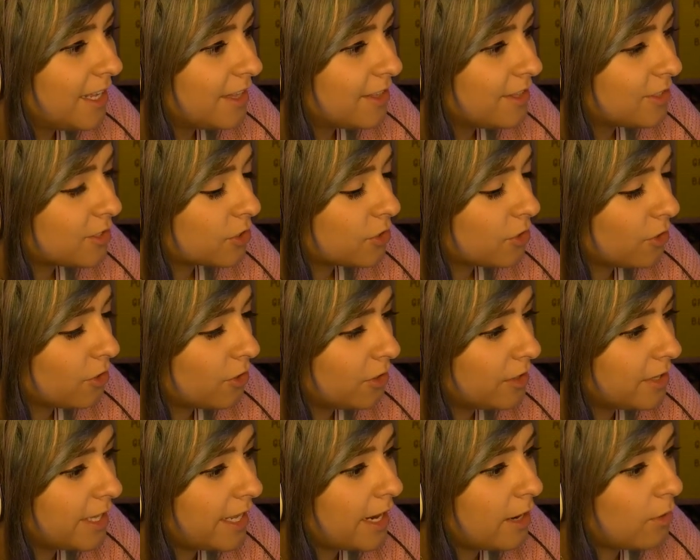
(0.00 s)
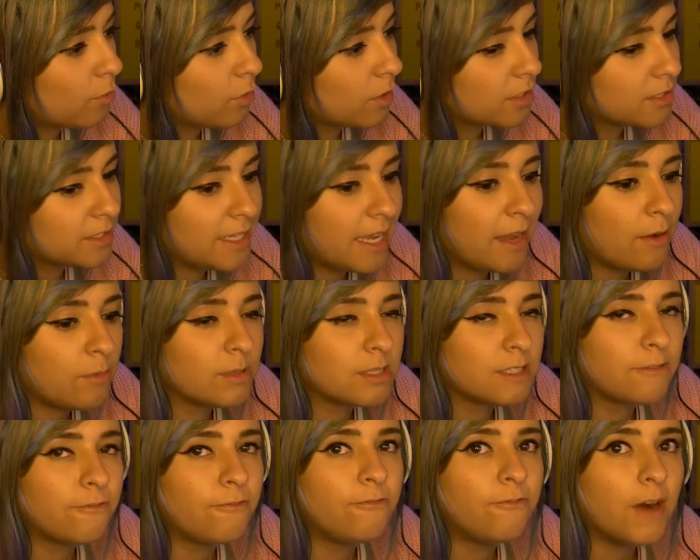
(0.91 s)
This girl that I worked at
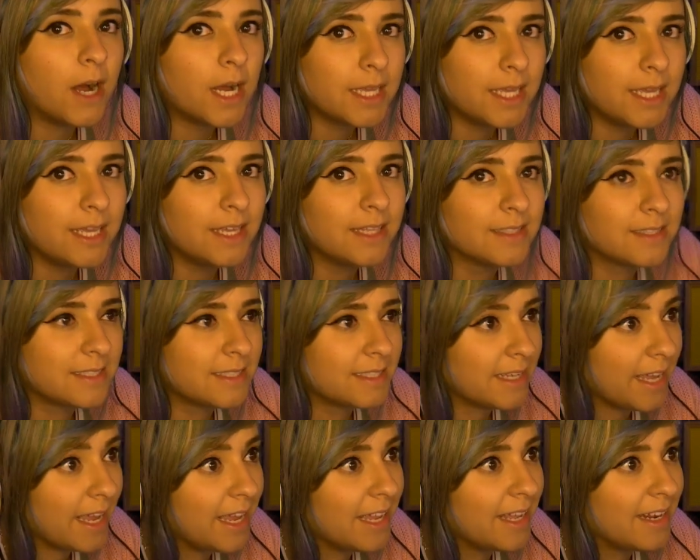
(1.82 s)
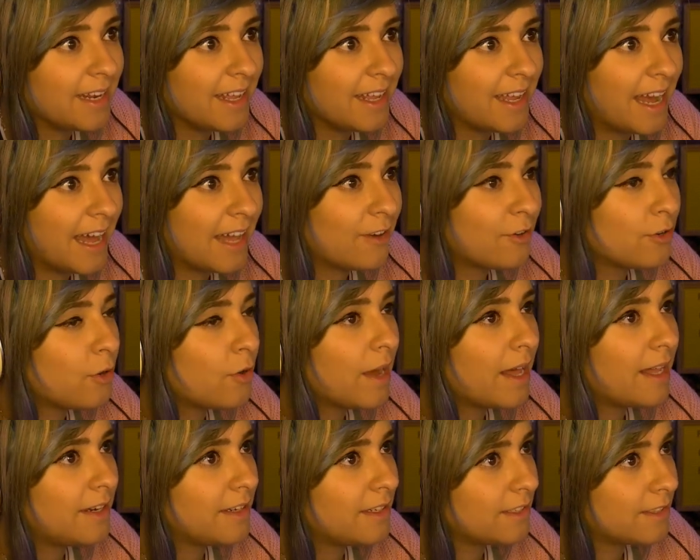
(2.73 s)
was fucking insane. I don't know
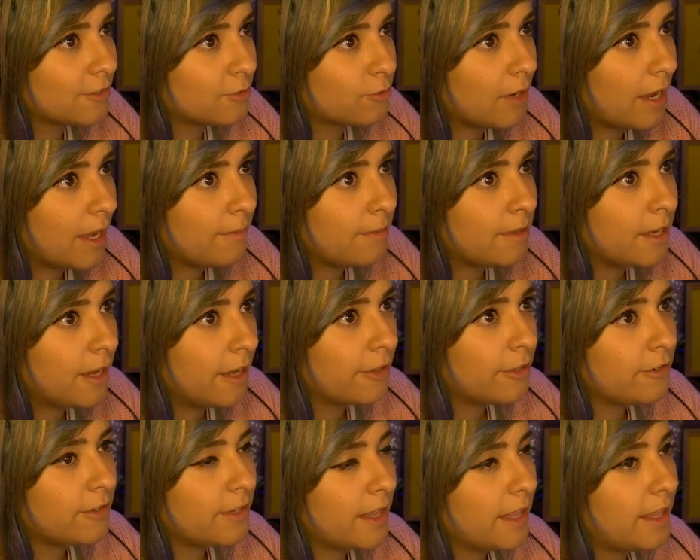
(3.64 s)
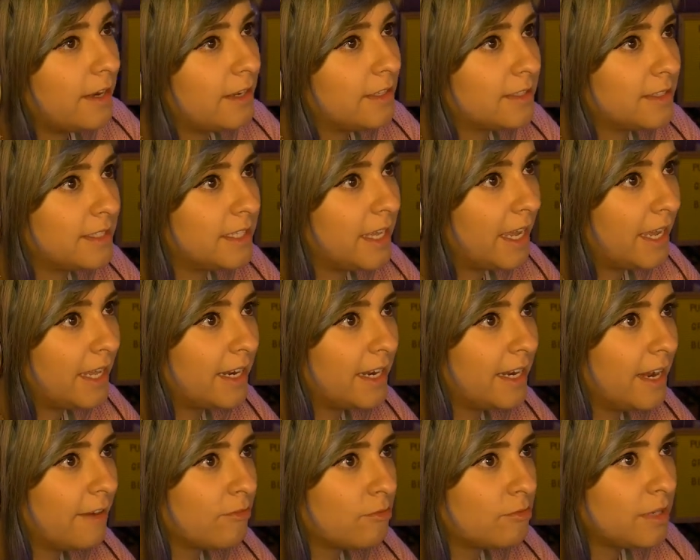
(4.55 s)
how to describe it other than insane.
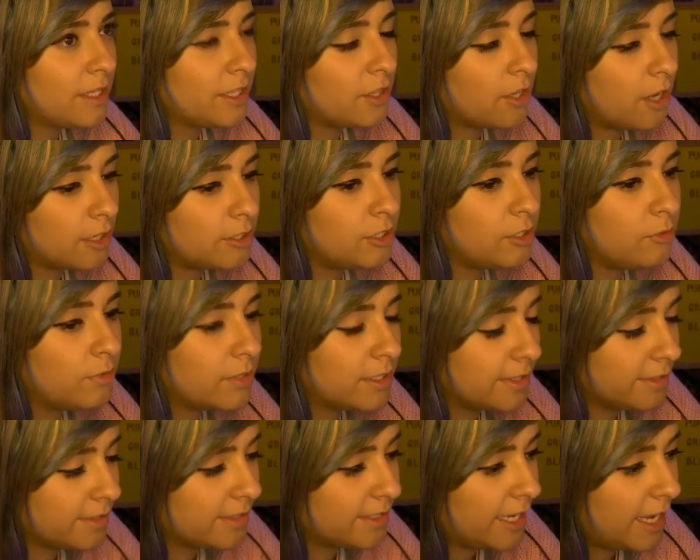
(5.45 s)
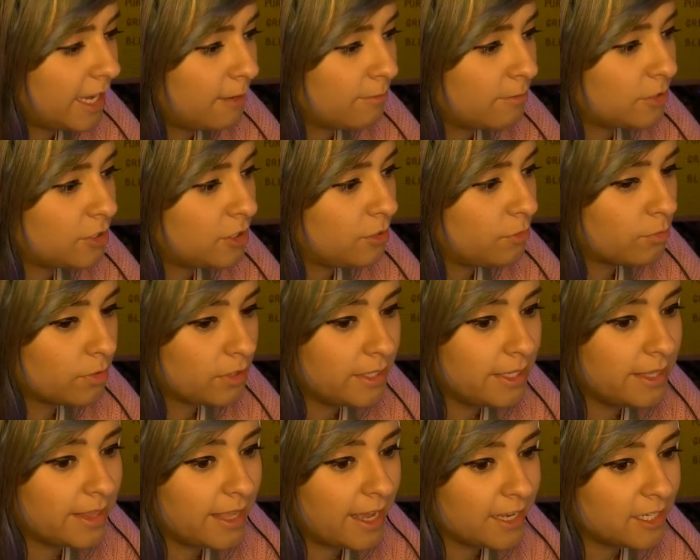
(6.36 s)
And everybody thought she was insane, but she
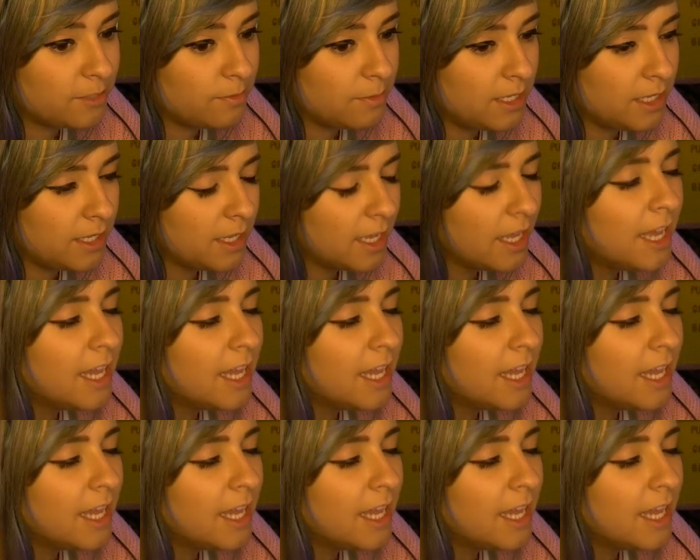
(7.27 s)
really liked me.